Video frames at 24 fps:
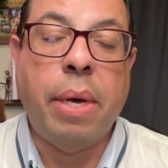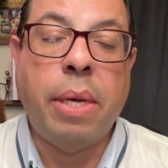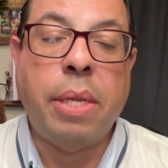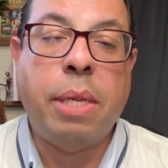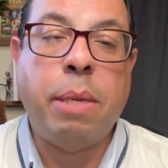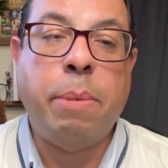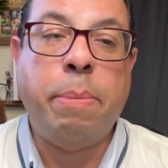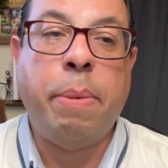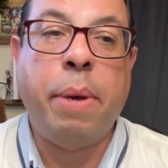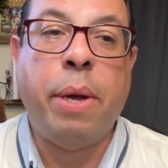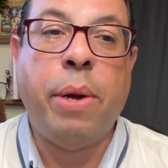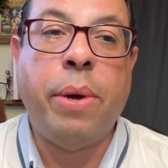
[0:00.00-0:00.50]

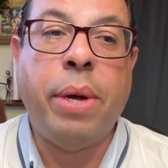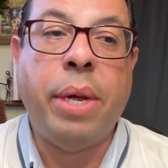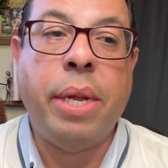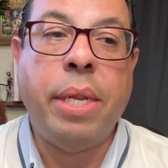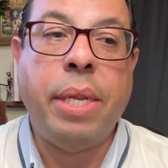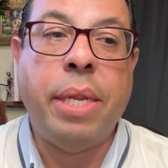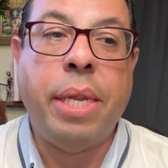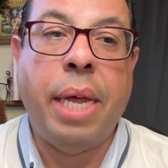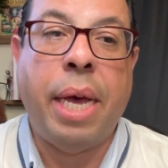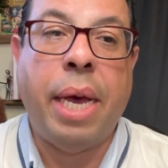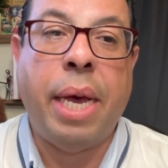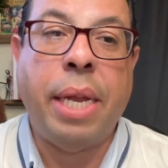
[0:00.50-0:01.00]

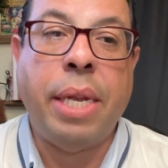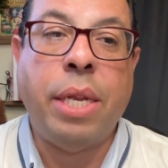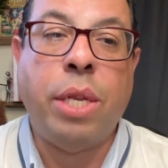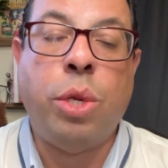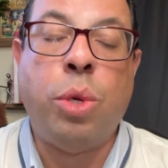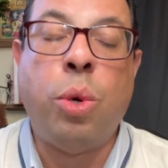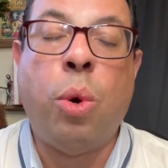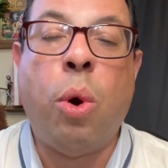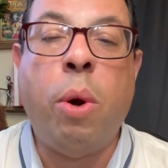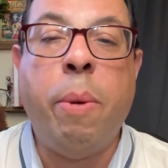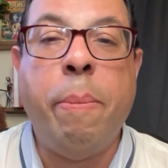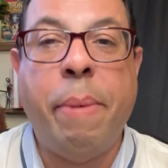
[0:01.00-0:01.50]
spirit that
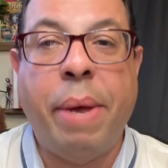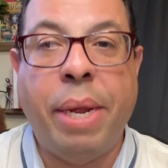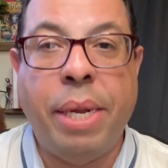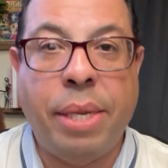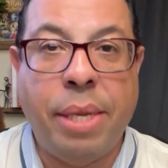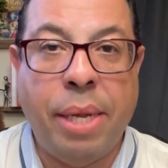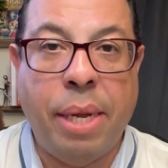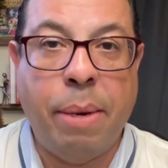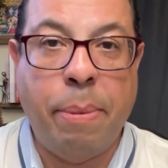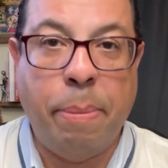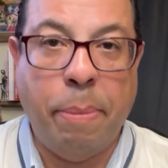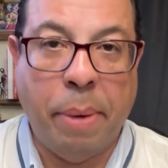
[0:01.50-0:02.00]

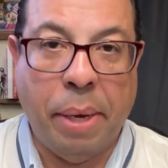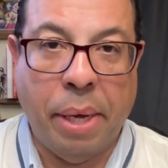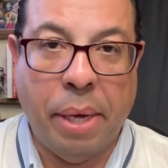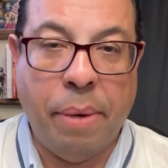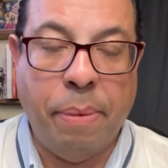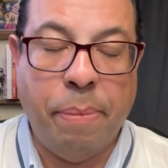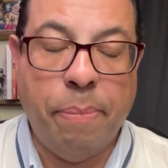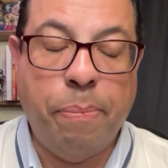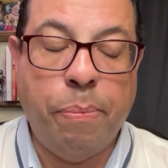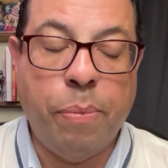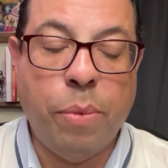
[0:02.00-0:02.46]
tormented me.